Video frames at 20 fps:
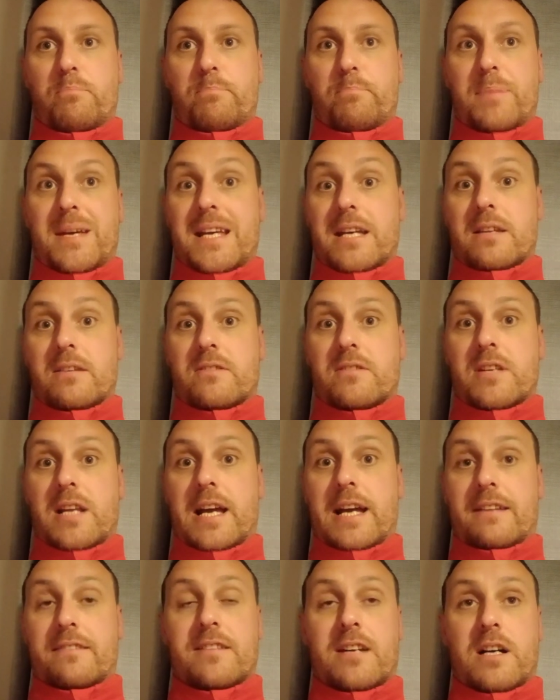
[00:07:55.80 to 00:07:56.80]
be it
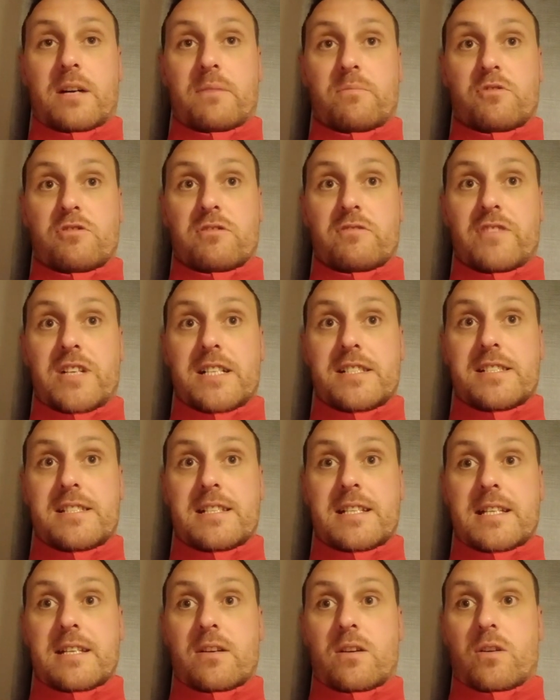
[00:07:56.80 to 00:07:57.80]
Tom
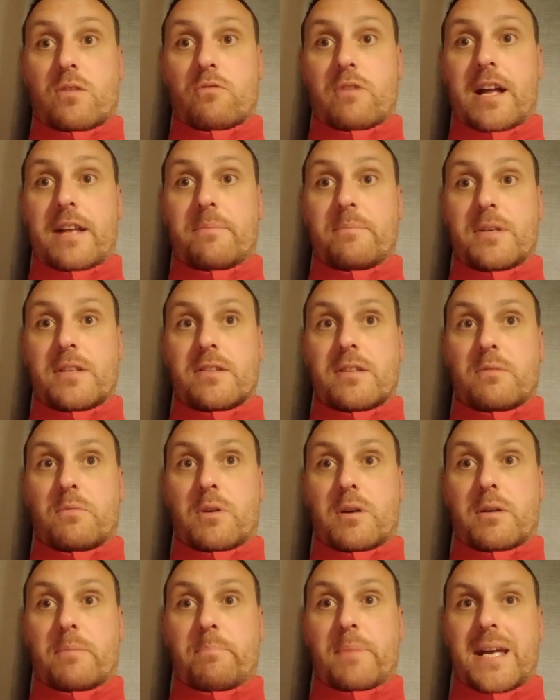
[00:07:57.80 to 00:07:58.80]
Gravosti or Redmond. They
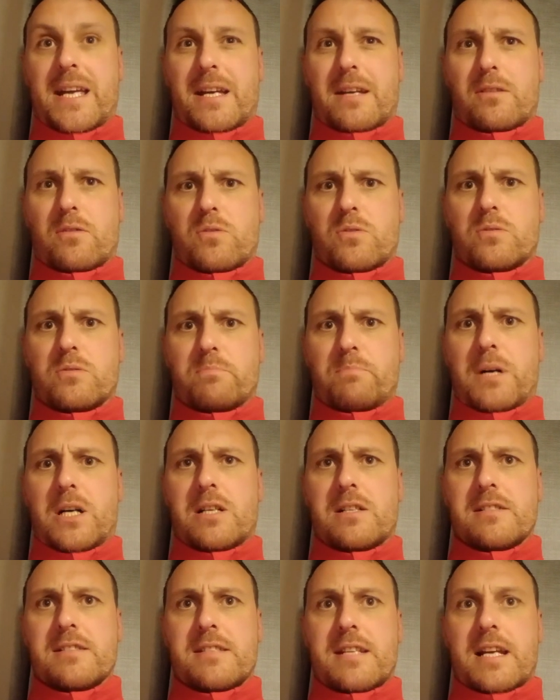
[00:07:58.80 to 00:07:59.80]
were pinging good balls